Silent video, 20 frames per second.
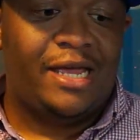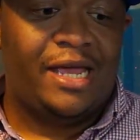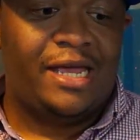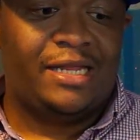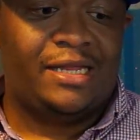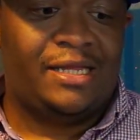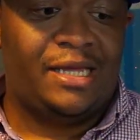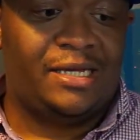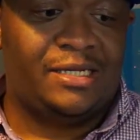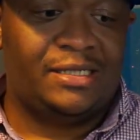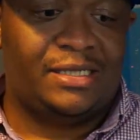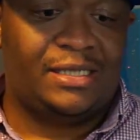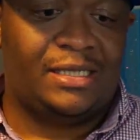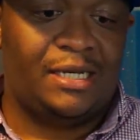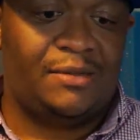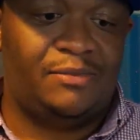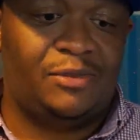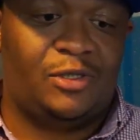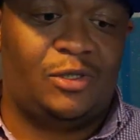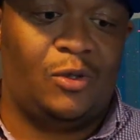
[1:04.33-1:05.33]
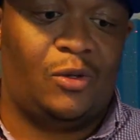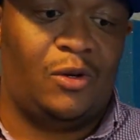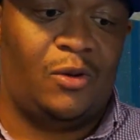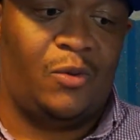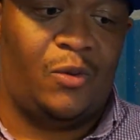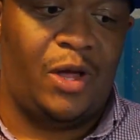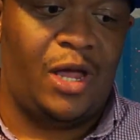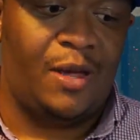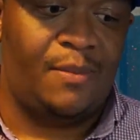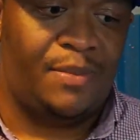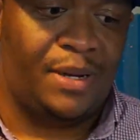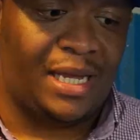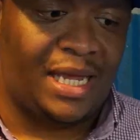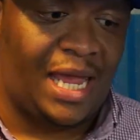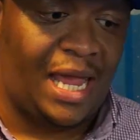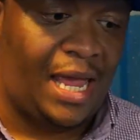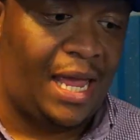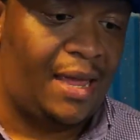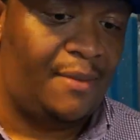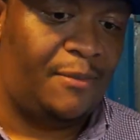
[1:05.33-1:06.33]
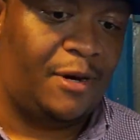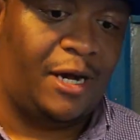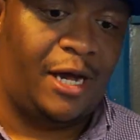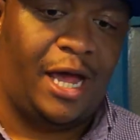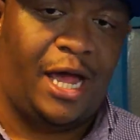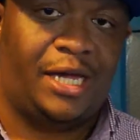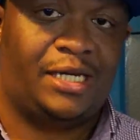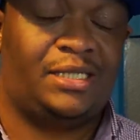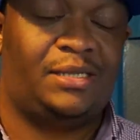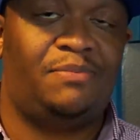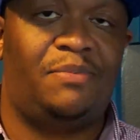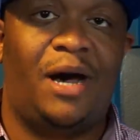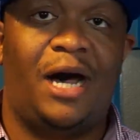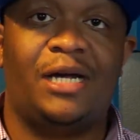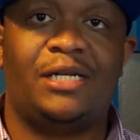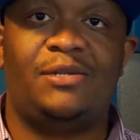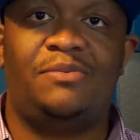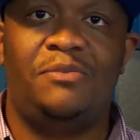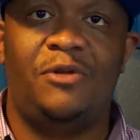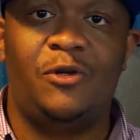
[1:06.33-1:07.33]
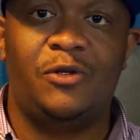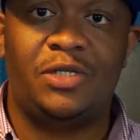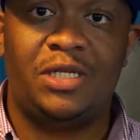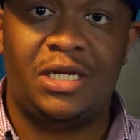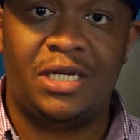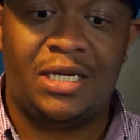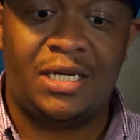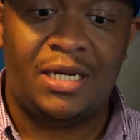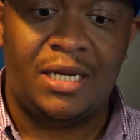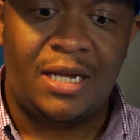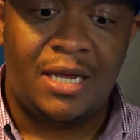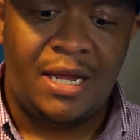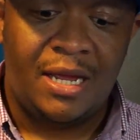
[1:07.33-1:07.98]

it then some sort of way became Xbox Music.